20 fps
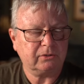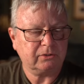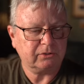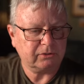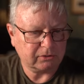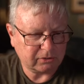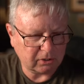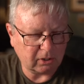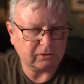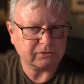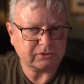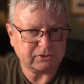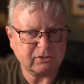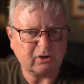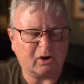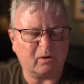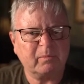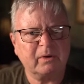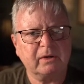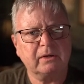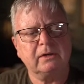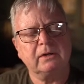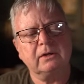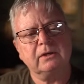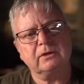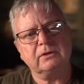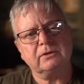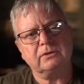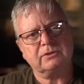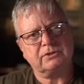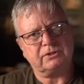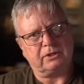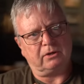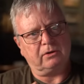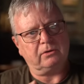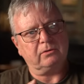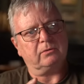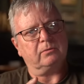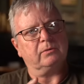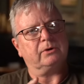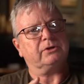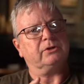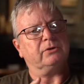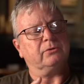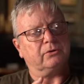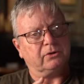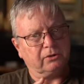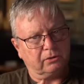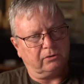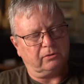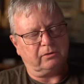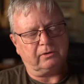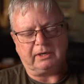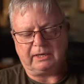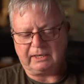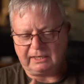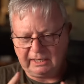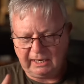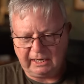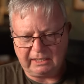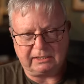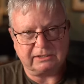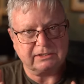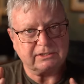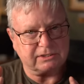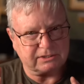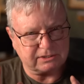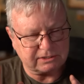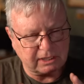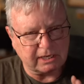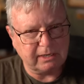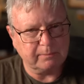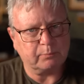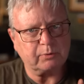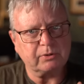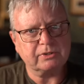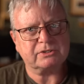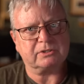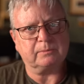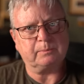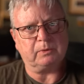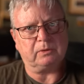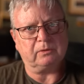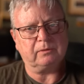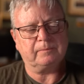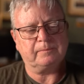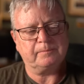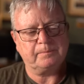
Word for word: You can't stop. So what you do, again, it's the same principle.